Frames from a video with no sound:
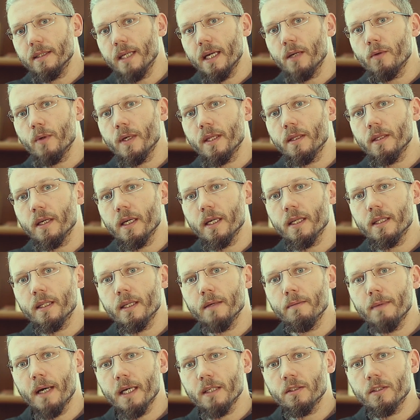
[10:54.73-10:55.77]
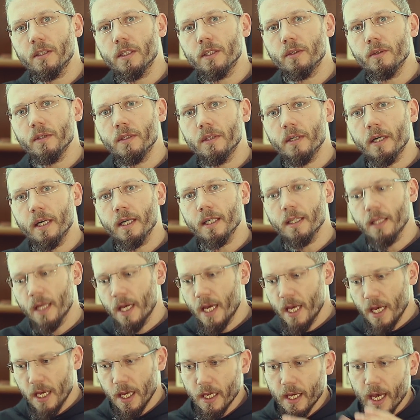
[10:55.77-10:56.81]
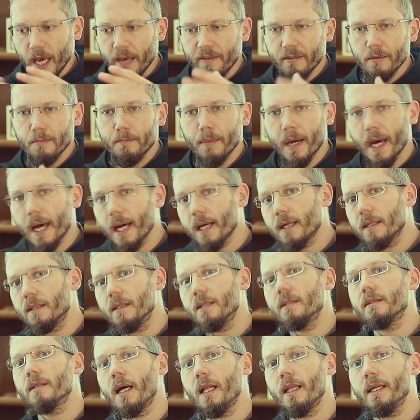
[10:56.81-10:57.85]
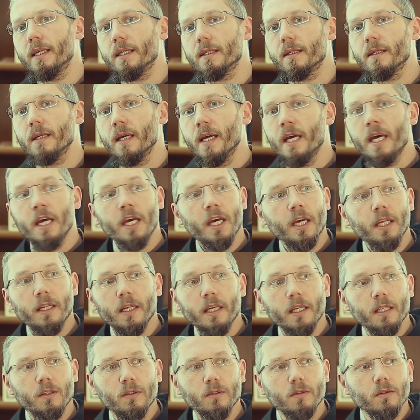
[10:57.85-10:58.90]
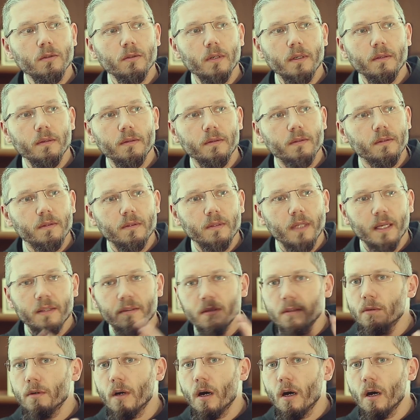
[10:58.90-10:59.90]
Then when the master returned, he gave him back this talent. He didn't do nothing